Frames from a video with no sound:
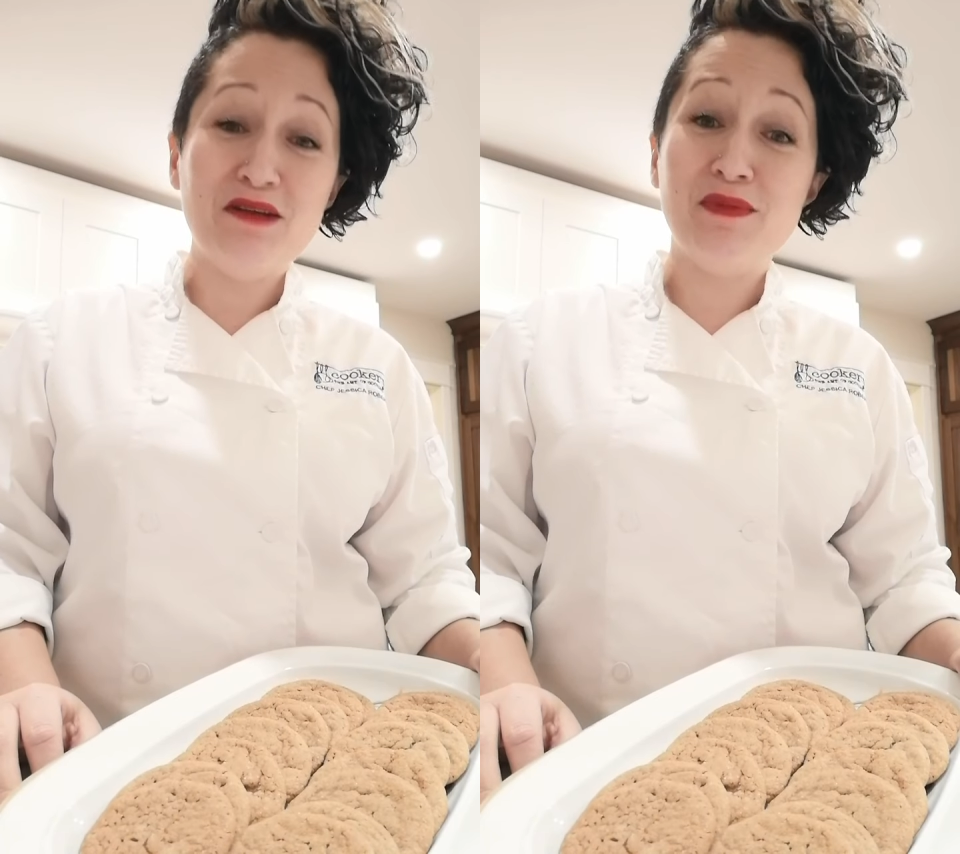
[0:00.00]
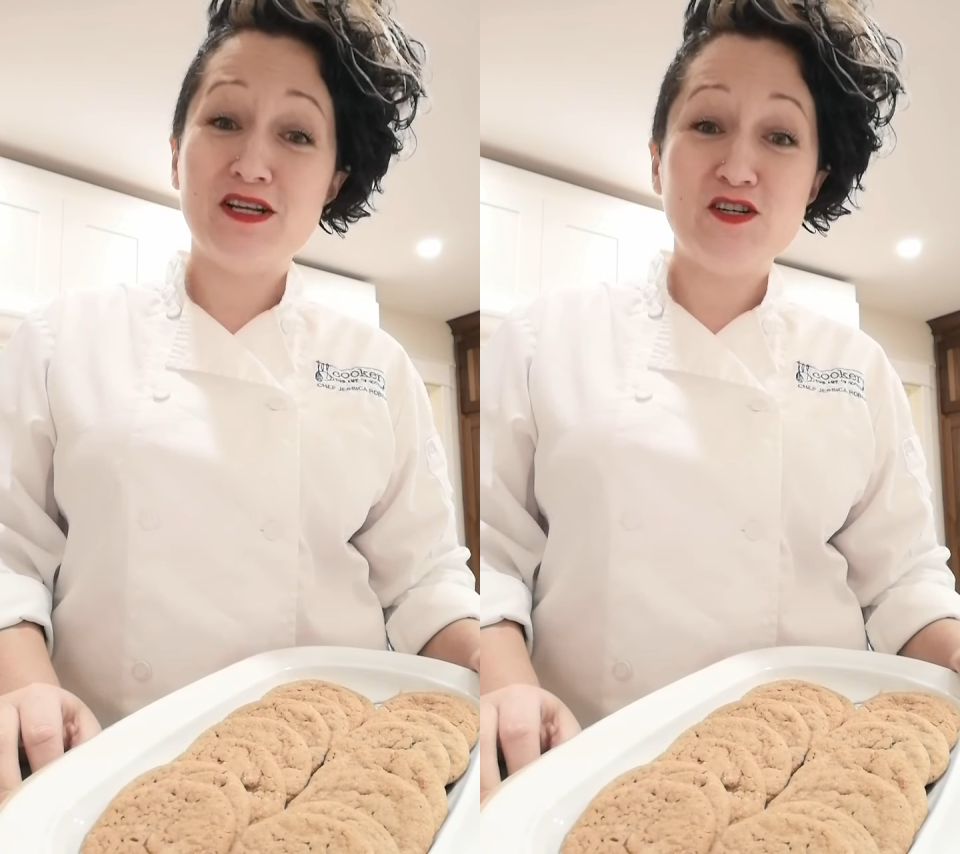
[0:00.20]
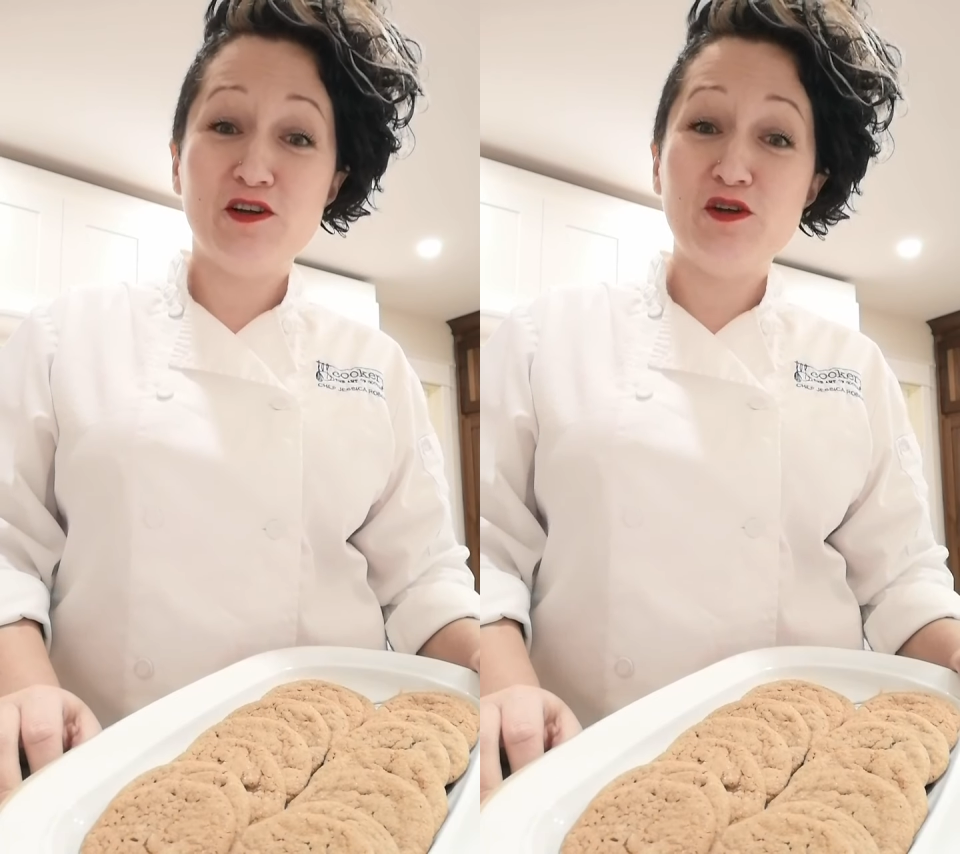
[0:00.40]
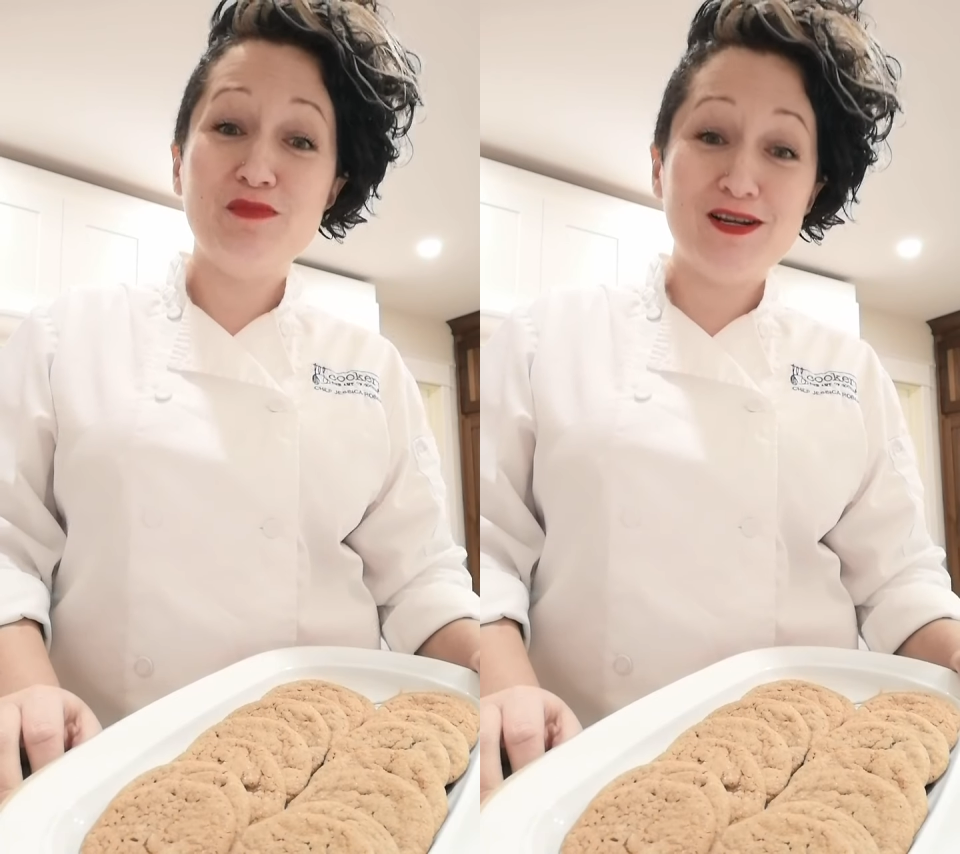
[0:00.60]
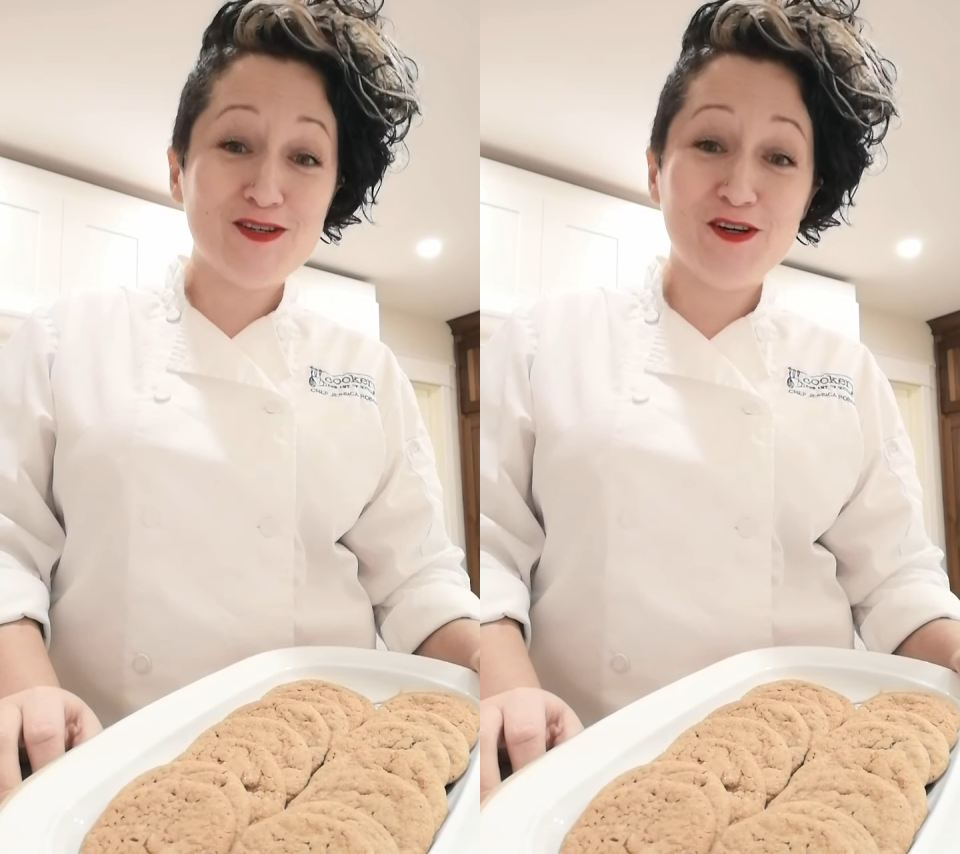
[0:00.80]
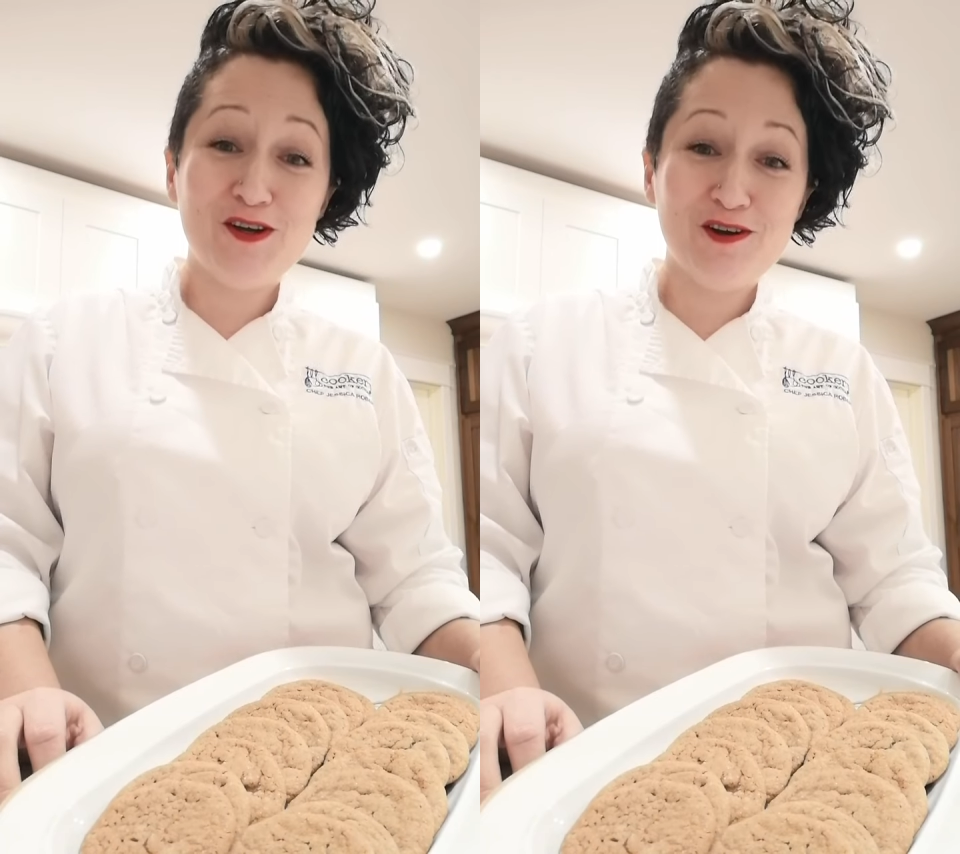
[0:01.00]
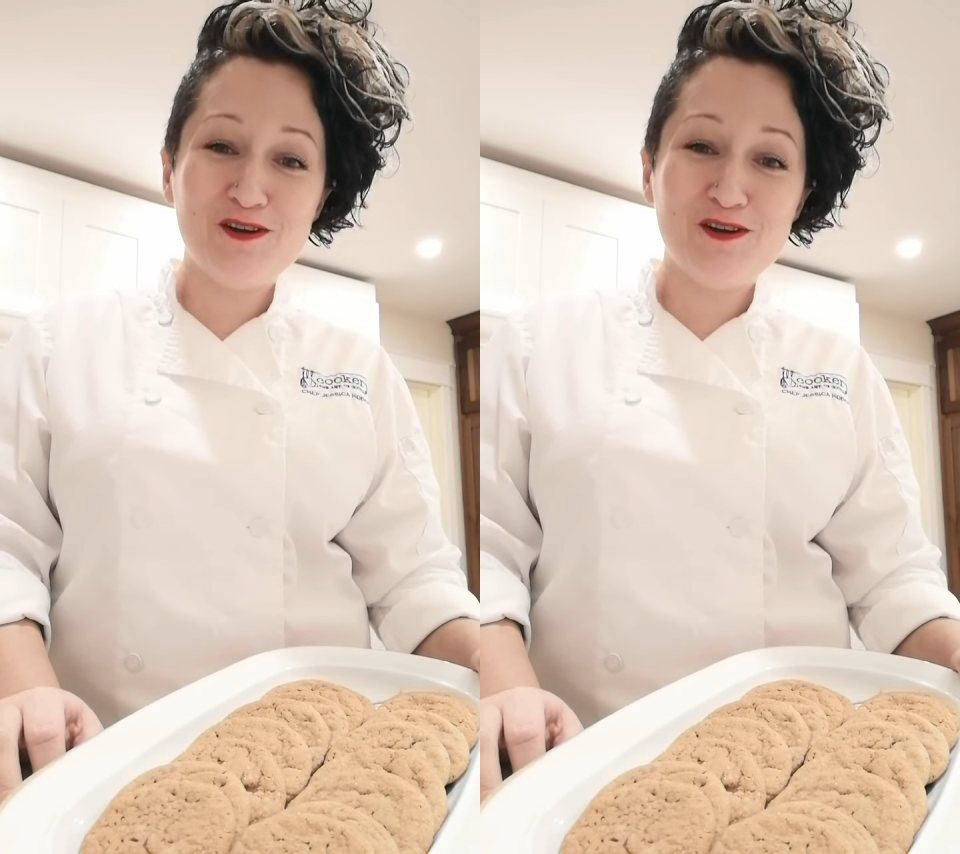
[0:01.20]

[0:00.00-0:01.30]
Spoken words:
Make sure you measure your